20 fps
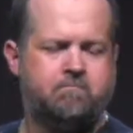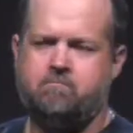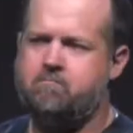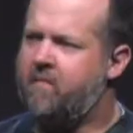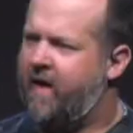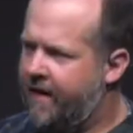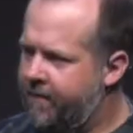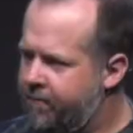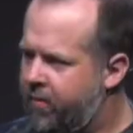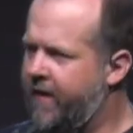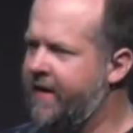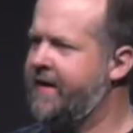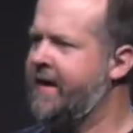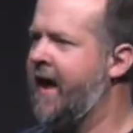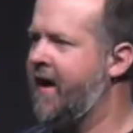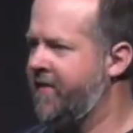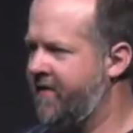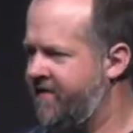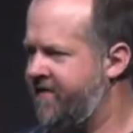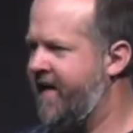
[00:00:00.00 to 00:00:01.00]
can bring
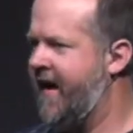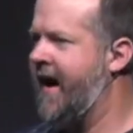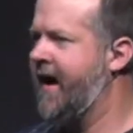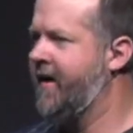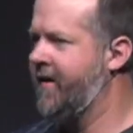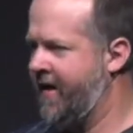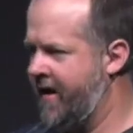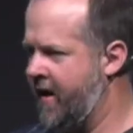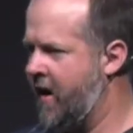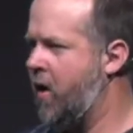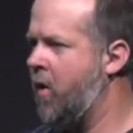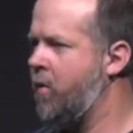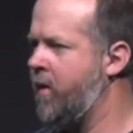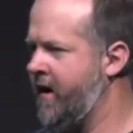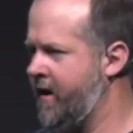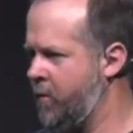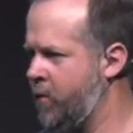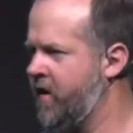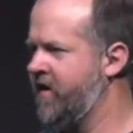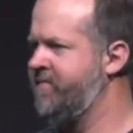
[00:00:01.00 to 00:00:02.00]
down the fire, it
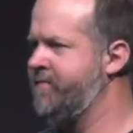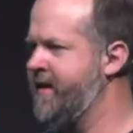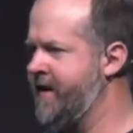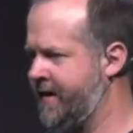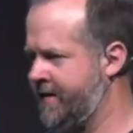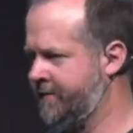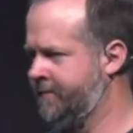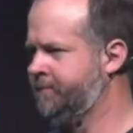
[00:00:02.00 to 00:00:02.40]
already would have been.